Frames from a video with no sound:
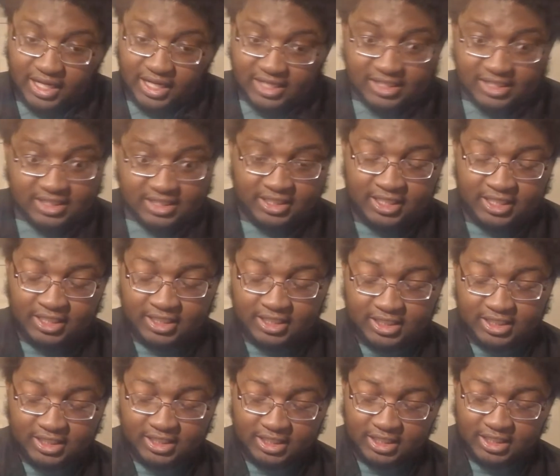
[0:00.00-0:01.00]

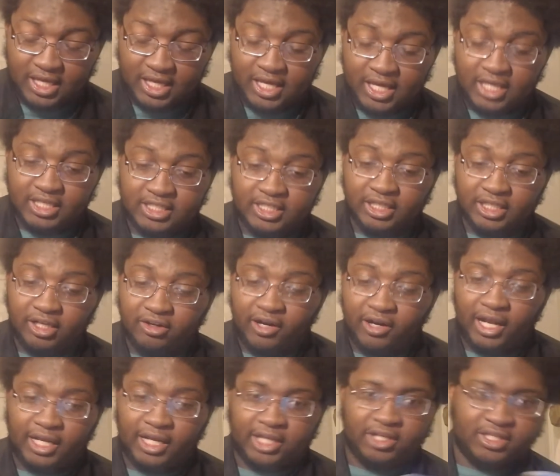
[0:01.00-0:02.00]

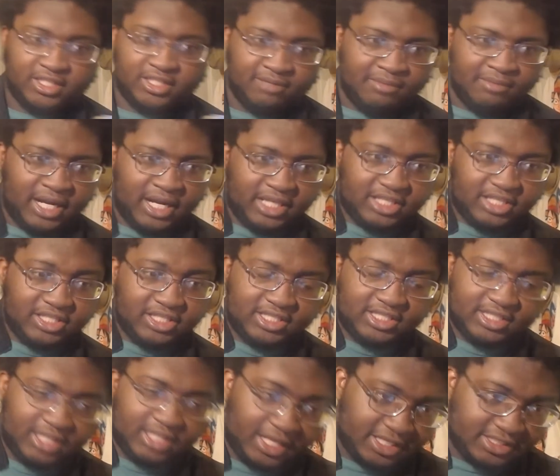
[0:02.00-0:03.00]
Sigaraki or somebody just
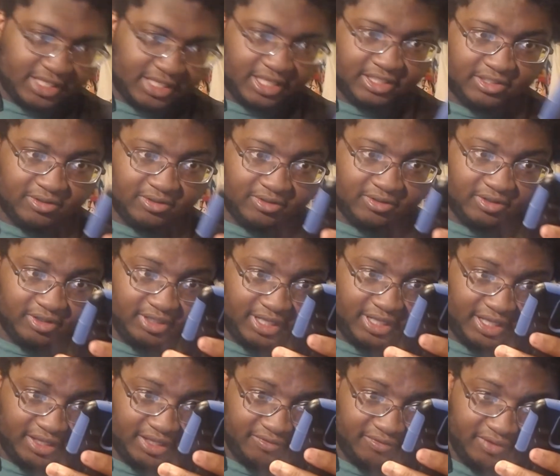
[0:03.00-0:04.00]
sliced that Joker in
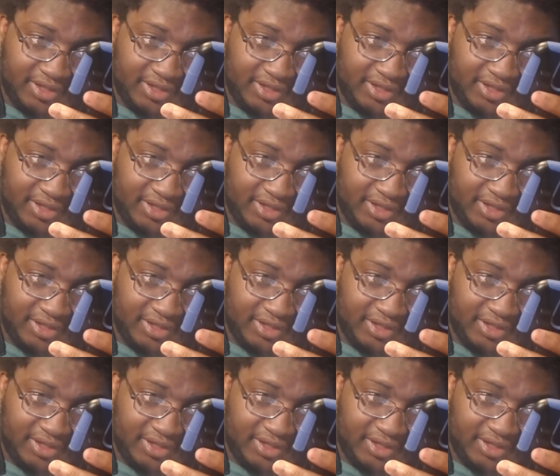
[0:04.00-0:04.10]
half.